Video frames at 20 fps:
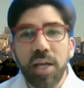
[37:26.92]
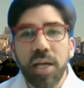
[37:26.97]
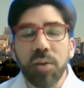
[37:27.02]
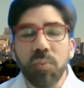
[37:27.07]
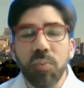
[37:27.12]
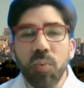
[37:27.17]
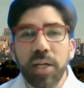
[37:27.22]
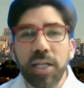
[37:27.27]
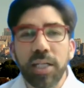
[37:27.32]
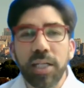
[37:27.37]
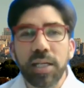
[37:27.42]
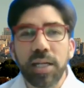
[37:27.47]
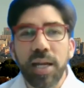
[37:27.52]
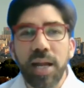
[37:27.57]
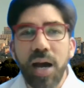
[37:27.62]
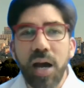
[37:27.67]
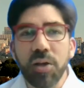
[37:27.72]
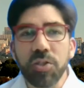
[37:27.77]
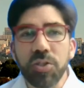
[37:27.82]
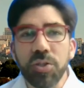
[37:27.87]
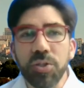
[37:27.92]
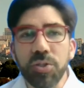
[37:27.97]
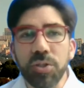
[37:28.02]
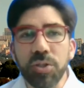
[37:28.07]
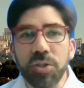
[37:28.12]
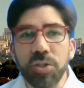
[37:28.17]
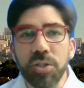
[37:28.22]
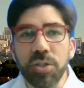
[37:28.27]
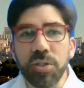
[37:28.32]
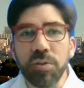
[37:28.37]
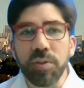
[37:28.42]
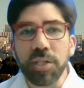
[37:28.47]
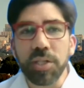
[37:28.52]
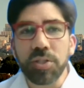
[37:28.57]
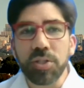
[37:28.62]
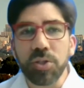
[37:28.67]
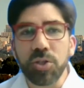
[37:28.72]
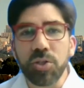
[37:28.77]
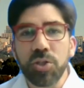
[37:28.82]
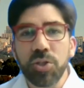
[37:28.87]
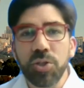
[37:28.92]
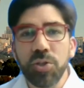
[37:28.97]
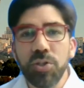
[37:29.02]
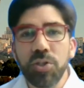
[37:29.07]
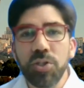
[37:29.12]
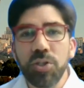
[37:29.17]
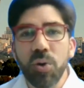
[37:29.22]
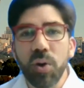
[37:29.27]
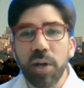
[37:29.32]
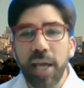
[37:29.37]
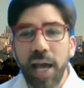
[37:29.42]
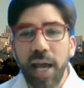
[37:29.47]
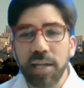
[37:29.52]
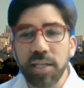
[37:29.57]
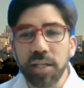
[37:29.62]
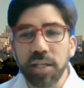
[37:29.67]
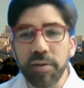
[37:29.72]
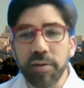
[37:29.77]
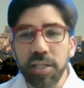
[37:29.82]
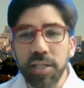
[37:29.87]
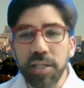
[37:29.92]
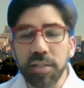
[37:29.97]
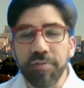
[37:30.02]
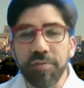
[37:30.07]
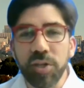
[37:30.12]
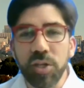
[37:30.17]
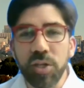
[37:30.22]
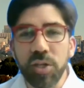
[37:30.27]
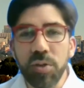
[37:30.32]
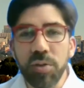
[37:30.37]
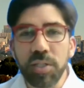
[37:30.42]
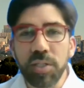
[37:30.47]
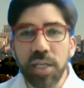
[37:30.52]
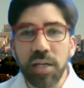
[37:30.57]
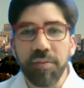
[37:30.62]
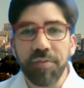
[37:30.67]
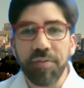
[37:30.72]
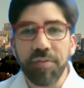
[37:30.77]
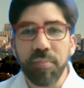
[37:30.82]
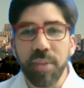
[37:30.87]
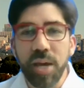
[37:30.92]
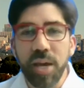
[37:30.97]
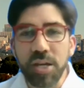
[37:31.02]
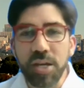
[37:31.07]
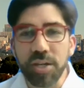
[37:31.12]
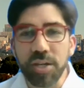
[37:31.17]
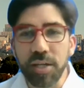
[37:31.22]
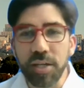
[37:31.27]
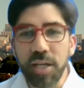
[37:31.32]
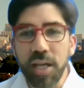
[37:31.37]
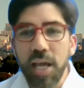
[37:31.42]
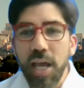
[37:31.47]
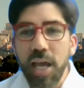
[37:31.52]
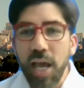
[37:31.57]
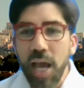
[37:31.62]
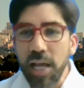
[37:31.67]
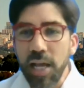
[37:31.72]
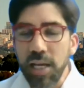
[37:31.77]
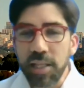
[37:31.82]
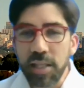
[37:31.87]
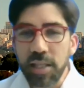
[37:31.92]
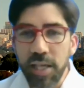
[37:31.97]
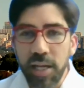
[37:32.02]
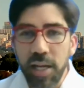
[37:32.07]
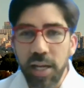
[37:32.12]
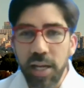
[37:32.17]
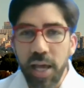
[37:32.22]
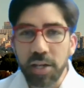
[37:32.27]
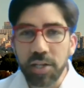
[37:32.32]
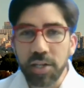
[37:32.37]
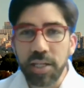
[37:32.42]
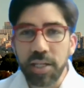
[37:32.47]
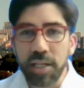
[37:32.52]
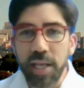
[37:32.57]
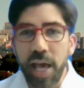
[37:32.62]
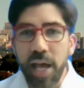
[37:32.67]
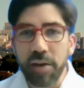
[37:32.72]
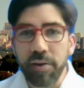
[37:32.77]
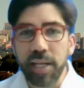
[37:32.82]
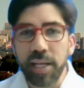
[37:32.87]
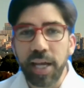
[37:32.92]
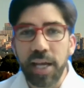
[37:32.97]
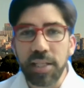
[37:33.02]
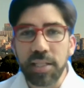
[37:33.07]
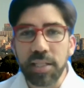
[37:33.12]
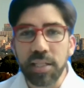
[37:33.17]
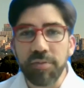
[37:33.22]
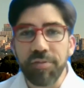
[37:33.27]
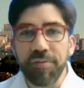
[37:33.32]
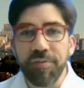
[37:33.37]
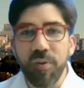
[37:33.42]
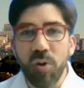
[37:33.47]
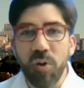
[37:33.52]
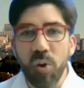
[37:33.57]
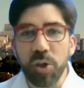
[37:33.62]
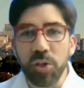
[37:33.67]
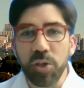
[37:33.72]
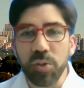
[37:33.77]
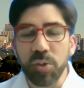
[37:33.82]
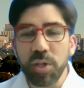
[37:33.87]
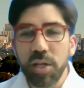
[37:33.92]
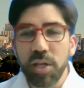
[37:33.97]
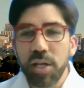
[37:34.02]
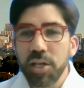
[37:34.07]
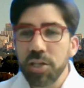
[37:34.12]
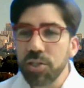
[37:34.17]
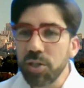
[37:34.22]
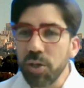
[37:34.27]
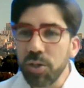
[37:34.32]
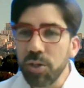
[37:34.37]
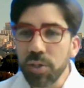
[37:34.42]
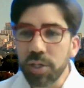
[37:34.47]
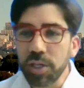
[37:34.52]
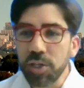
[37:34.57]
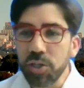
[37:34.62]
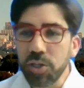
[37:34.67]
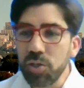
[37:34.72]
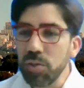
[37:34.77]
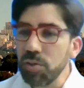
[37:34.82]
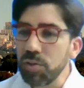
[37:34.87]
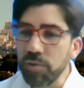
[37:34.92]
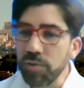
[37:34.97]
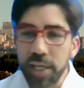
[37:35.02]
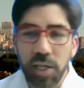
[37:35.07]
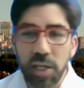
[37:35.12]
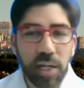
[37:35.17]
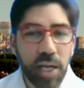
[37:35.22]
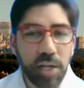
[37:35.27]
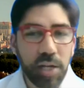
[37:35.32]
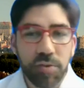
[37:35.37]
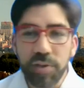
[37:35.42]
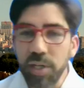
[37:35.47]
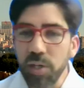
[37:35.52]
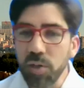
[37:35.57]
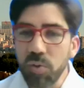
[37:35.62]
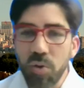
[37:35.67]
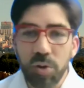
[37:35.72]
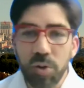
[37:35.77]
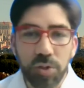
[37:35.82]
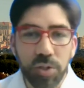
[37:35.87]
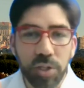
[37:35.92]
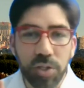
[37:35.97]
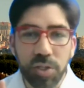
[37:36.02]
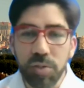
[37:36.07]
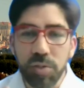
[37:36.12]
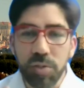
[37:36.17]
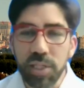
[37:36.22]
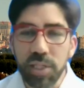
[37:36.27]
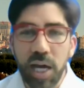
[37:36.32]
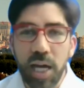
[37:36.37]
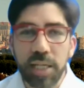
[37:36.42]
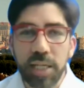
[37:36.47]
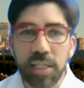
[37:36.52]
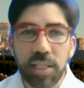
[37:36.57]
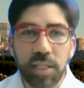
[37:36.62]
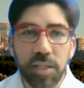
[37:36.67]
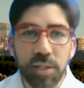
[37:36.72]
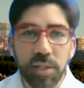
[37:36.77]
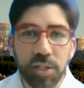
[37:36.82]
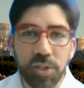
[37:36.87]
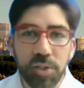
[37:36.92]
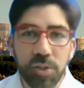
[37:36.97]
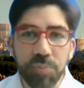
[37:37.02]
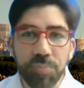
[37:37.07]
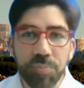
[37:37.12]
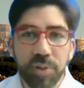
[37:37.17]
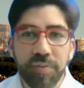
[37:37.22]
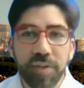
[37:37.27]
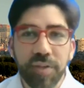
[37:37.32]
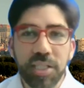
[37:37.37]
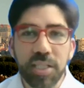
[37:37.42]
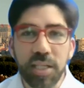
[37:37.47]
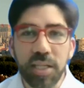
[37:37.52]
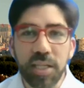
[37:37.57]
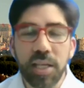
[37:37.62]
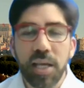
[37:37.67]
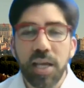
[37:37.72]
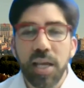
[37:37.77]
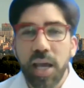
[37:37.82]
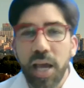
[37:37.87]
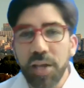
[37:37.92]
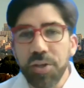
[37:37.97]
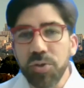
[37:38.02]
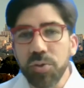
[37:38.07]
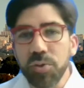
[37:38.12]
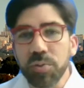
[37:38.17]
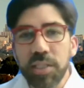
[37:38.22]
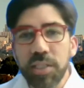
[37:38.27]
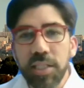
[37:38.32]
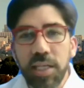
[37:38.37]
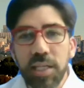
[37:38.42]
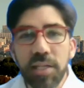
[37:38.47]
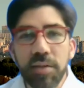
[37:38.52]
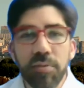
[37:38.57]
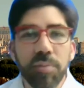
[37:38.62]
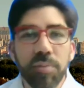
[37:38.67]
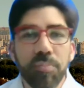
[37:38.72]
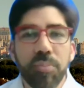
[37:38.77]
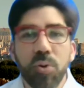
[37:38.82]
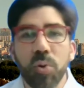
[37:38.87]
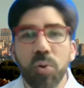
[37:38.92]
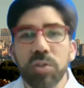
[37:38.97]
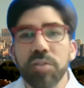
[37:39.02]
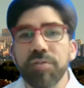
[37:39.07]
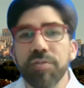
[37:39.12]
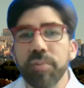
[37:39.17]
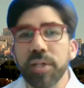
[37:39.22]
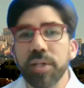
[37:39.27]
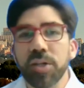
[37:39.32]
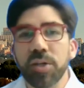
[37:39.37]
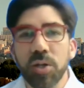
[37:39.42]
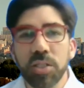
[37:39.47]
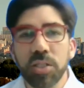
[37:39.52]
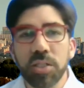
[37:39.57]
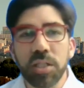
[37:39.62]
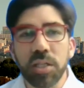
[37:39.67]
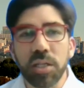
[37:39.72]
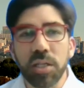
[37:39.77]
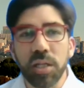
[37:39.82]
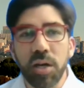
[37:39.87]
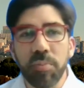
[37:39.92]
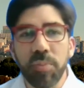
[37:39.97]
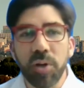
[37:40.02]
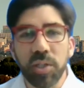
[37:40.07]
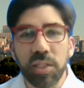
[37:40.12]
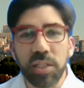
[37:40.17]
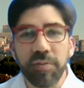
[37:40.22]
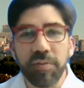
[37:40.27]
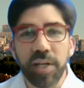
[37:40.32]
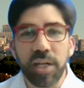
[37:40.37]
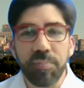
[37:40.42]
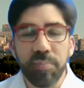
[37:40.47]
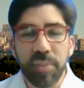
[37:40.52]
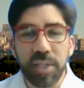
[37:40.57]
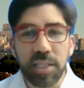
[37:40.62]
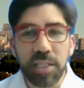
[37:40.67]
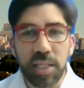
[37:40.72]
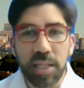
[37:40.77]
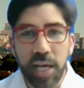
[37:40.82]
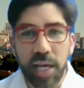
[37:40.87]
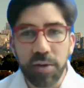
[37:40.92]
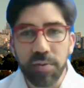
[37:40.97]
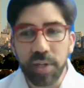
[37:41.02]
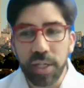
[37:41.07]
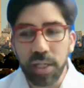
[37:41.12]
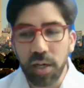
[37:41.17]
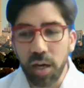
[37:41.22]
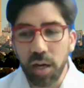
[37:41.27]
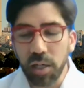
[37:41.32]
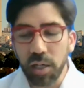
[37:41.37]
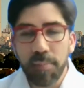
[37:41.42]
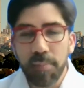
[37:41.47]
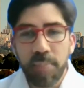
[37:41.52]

And what it allows you to do is to choose your categories of news and information, and it then actually aggregates it for you. So you can choose regulatory law, you can choose IT, you can choose privacy, and you'll see reports from across the globe on developments in that regard.